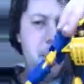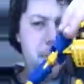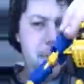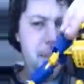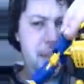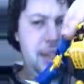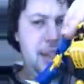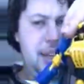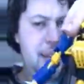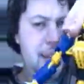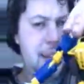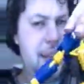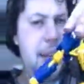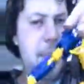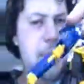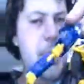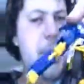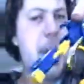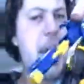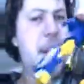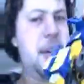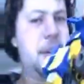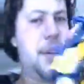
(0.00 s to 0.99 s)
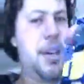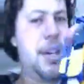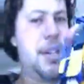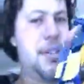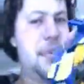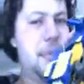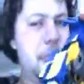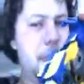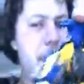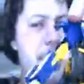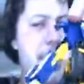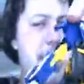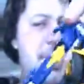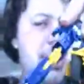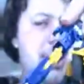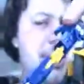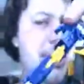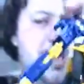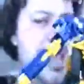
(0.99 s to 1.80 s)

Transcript: When's the last time you had a Transformer that